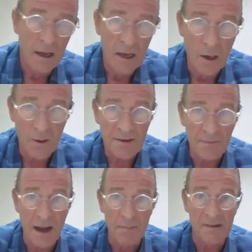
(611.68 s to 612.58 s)
Lots of
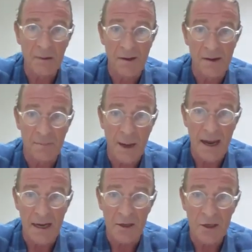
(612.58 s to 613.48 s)
numbers on this
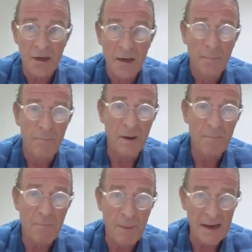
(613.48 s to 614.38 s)
page,
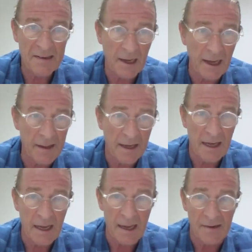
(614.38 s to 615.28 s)
but basically the
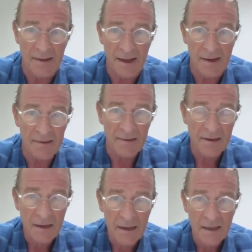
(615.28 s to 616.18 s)
key is this.
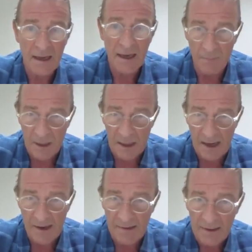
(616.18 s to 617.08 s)
The
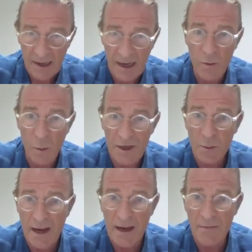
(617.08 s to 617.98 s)
companies in which
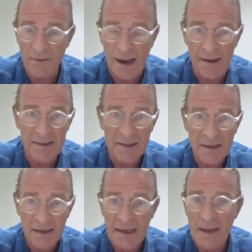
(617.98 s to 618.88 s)
we invest
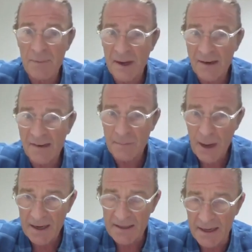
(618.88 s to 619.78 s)
can be
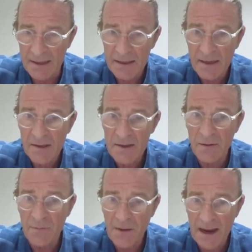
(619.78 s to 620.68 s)
expected to
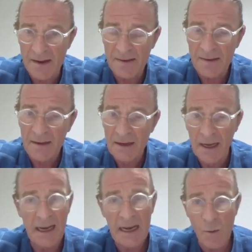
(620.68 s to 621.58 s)
face
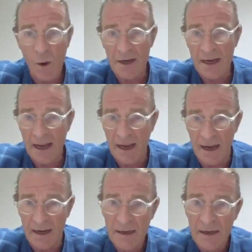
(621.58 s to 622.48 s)
in any one
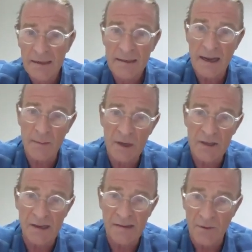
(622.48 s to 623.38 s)
year
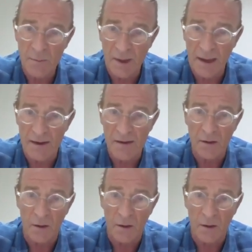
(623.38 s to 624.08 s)
damages of $1 billion.